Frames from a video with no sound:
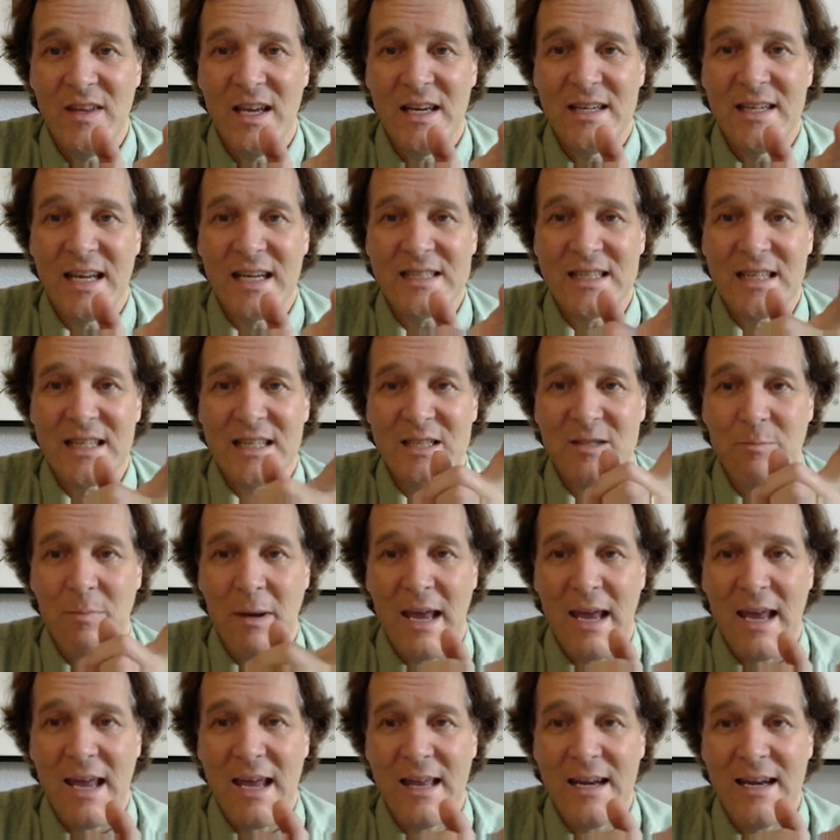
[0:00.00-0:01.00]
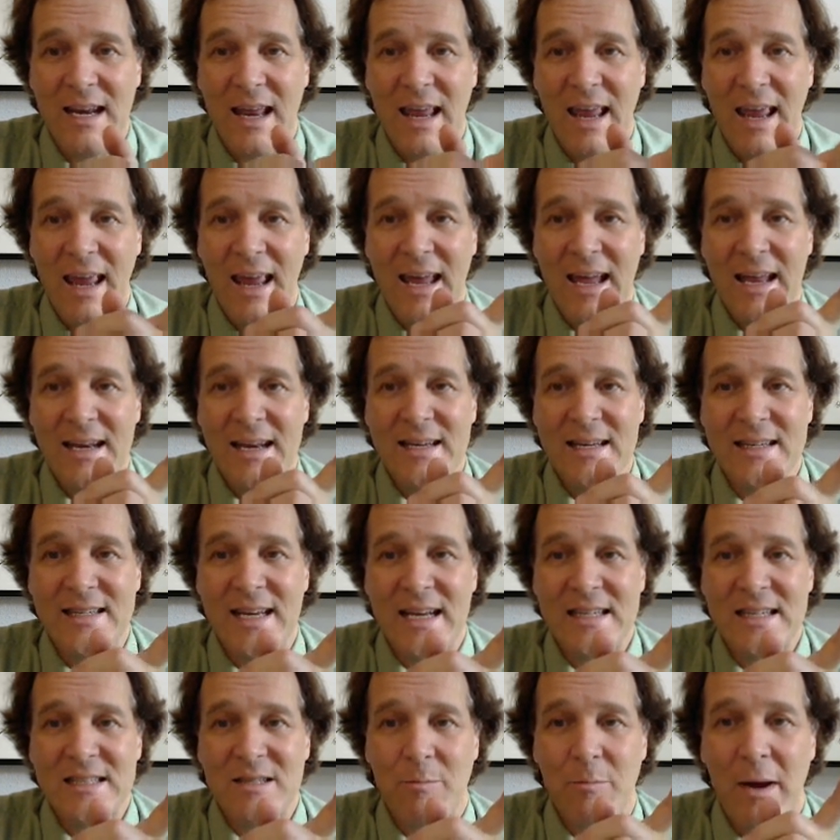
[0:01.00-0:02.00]
It takes a span and it
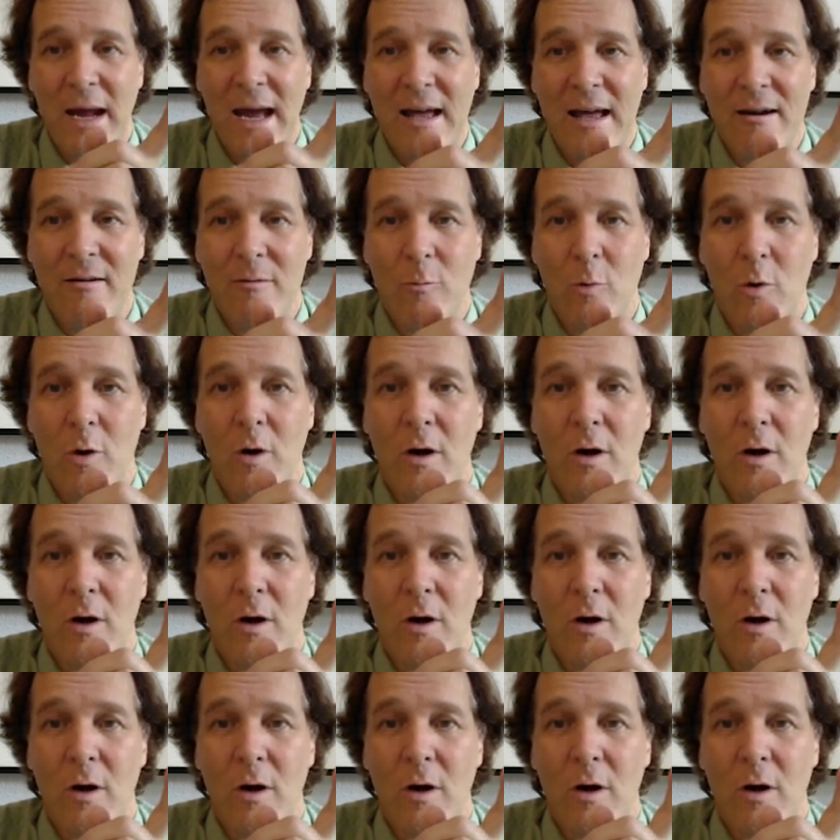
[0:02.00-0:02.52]
takes a pattern.